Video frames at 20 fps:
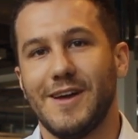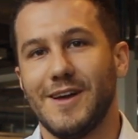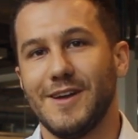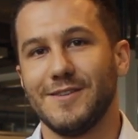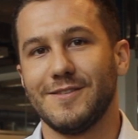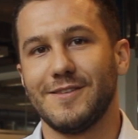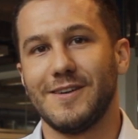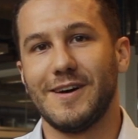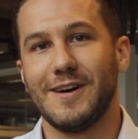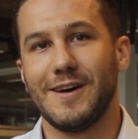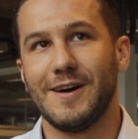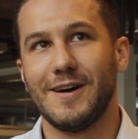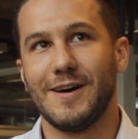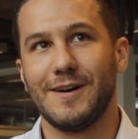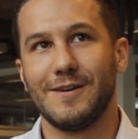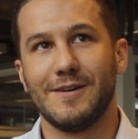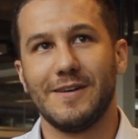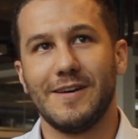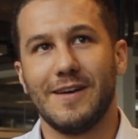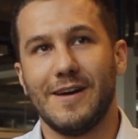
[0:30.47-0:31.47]
And
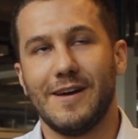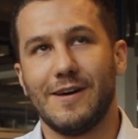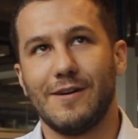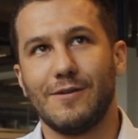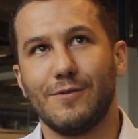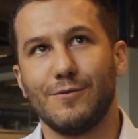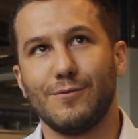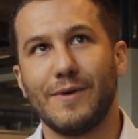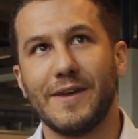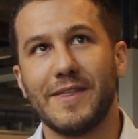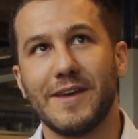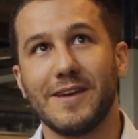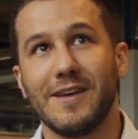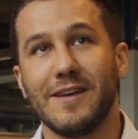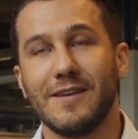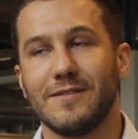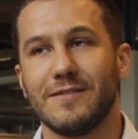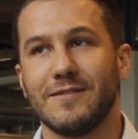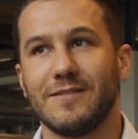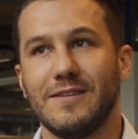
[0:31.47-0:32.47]
what I
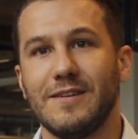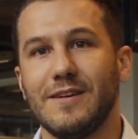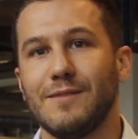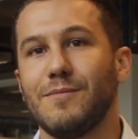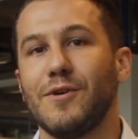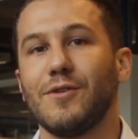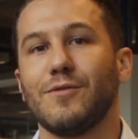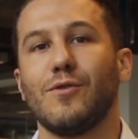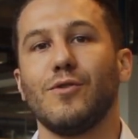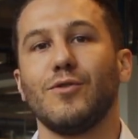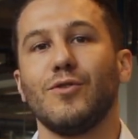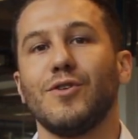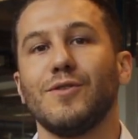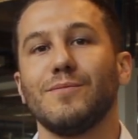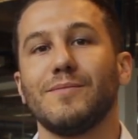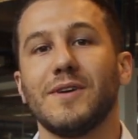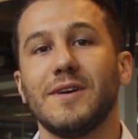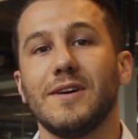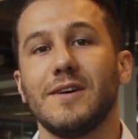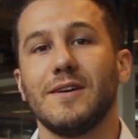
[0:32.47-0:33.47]
can see about
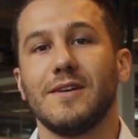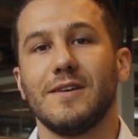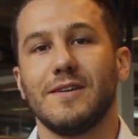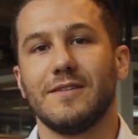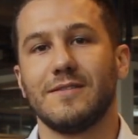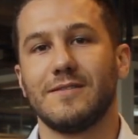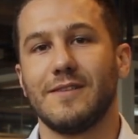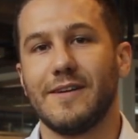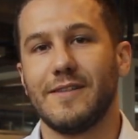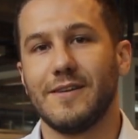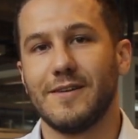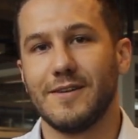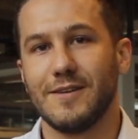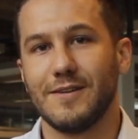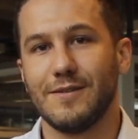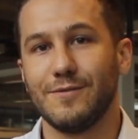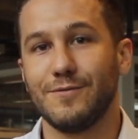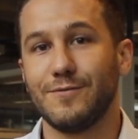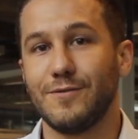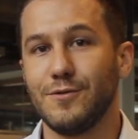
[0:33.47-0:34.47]
Colombia is that
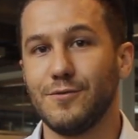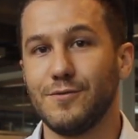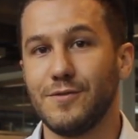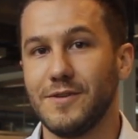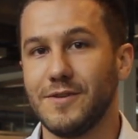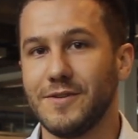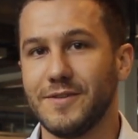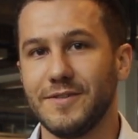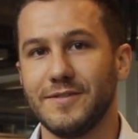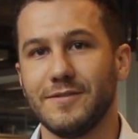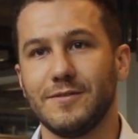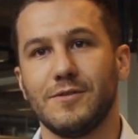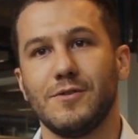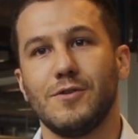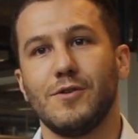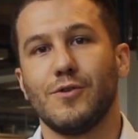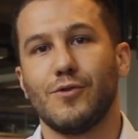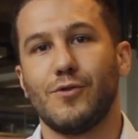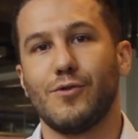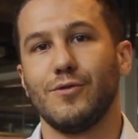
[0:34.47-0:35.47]
in a few years,
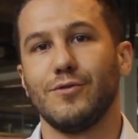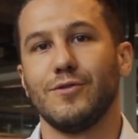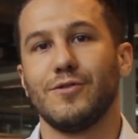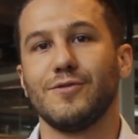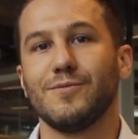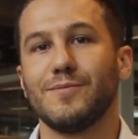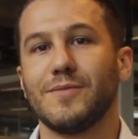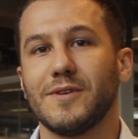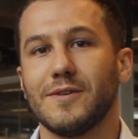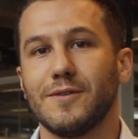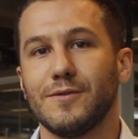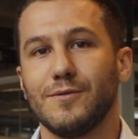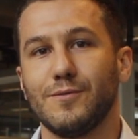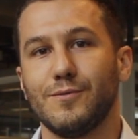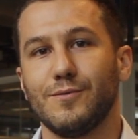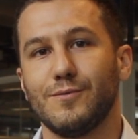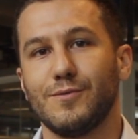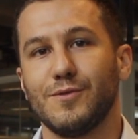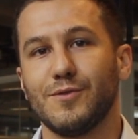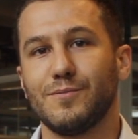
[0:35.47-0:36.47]
Colombia
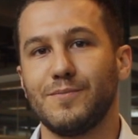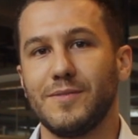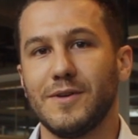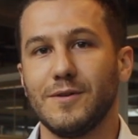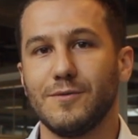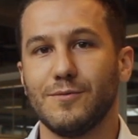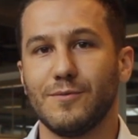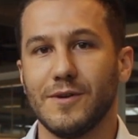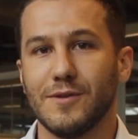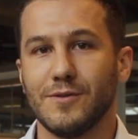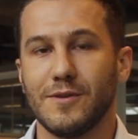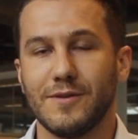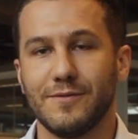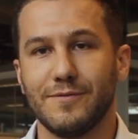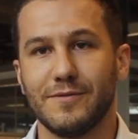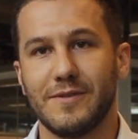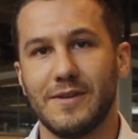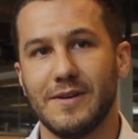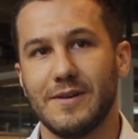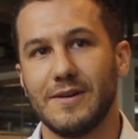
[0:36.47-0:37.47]
will be
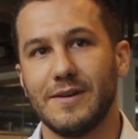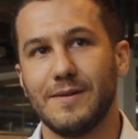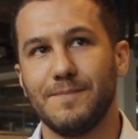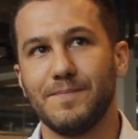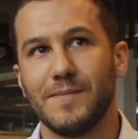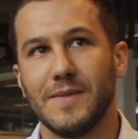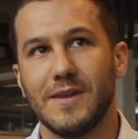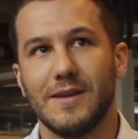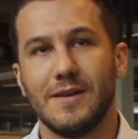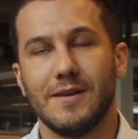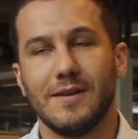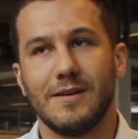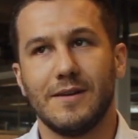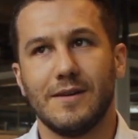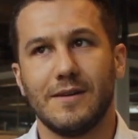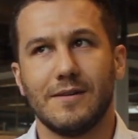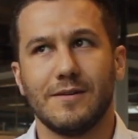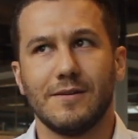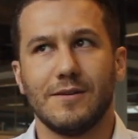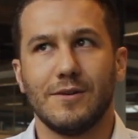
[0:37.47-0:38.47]

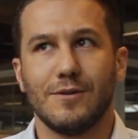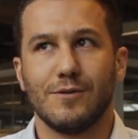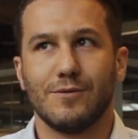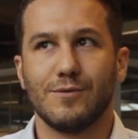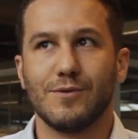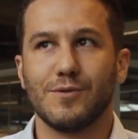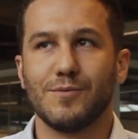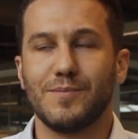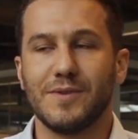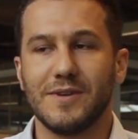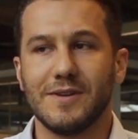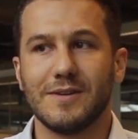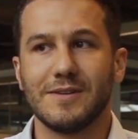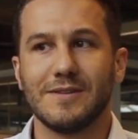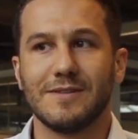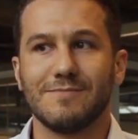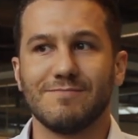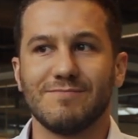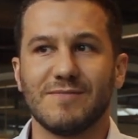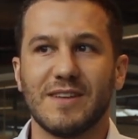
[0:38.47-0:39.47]

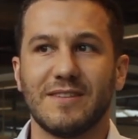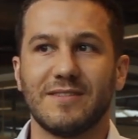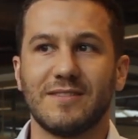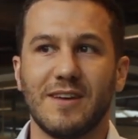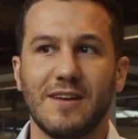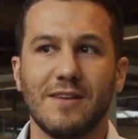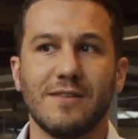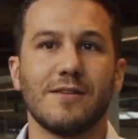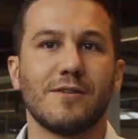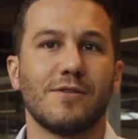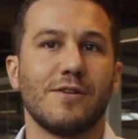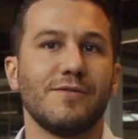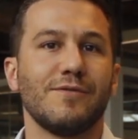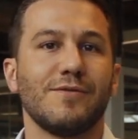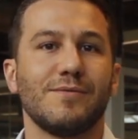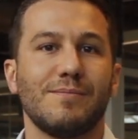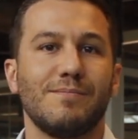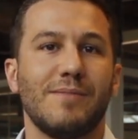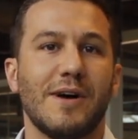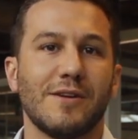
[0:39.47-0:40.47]
in the center
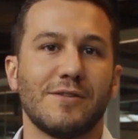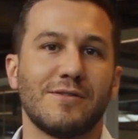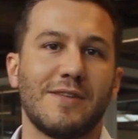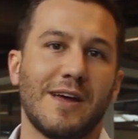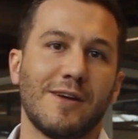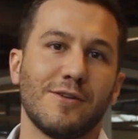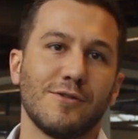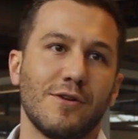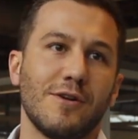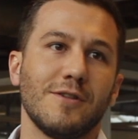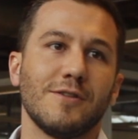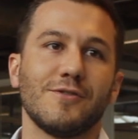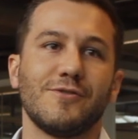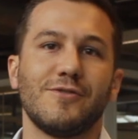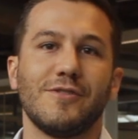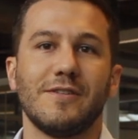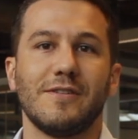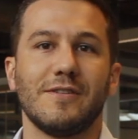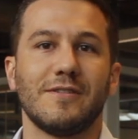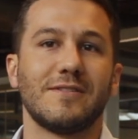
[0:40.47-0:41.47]
of
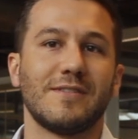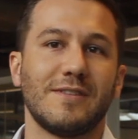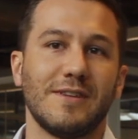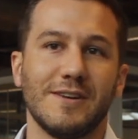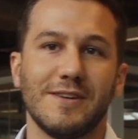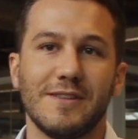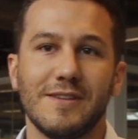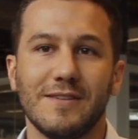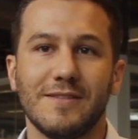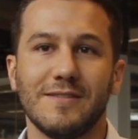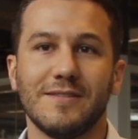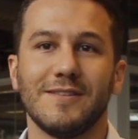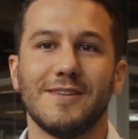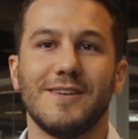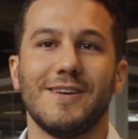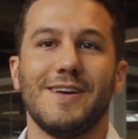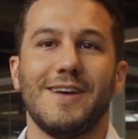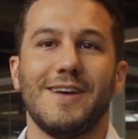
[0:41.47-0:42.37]
biotechnology studies